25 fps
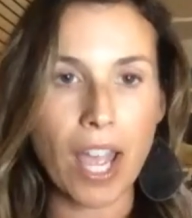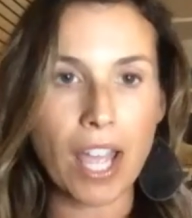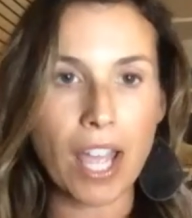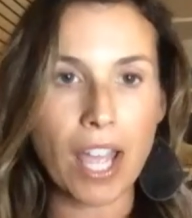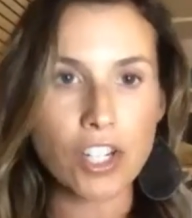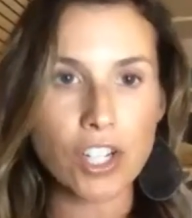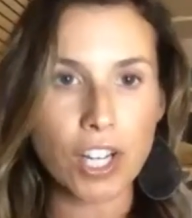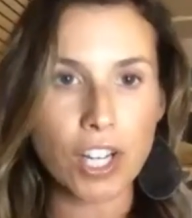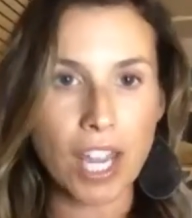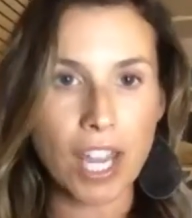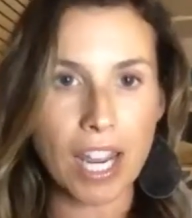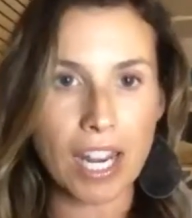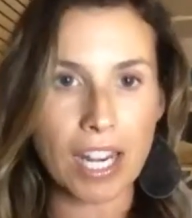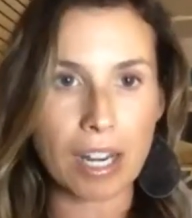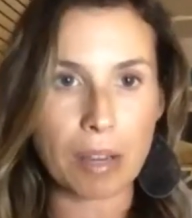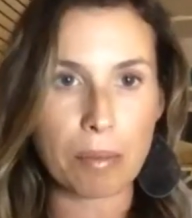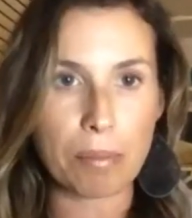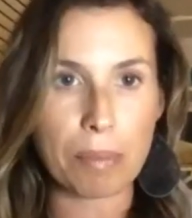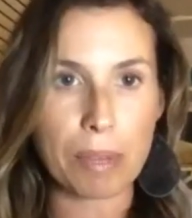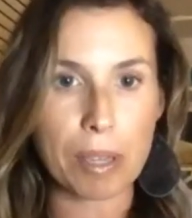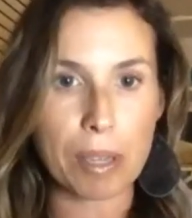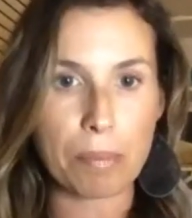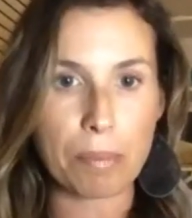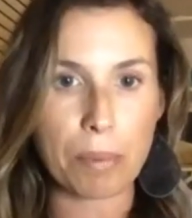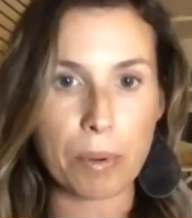educating
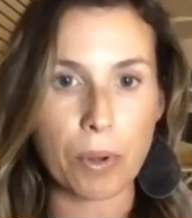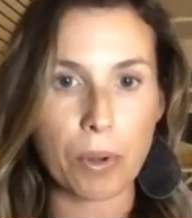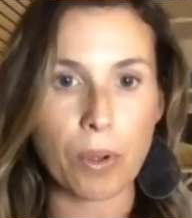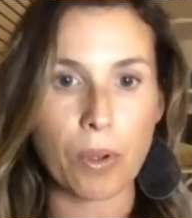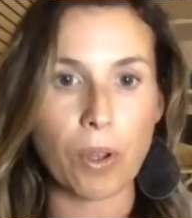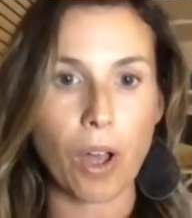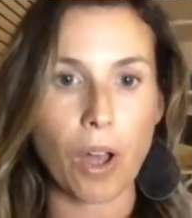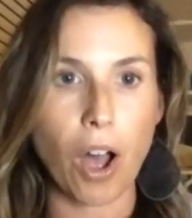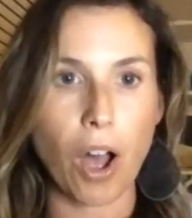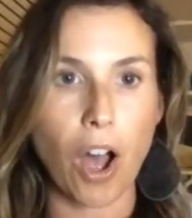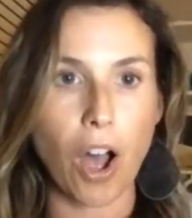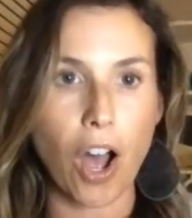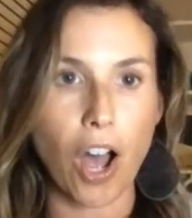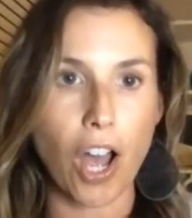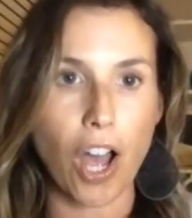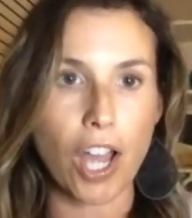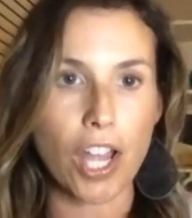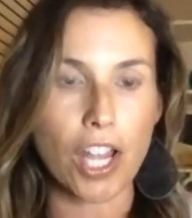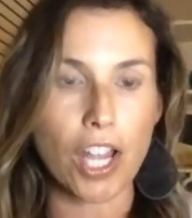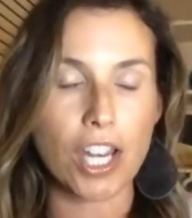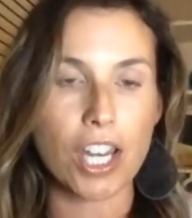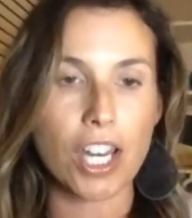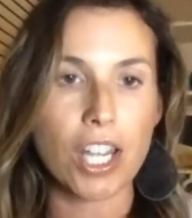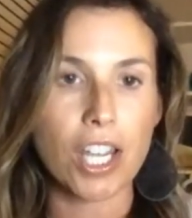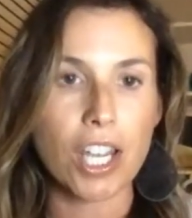people
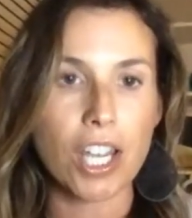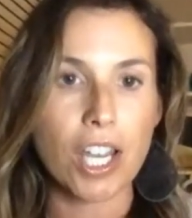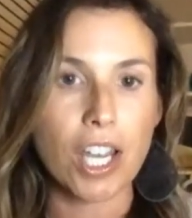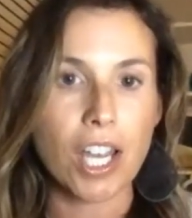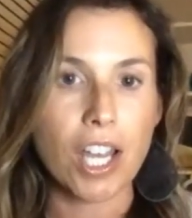on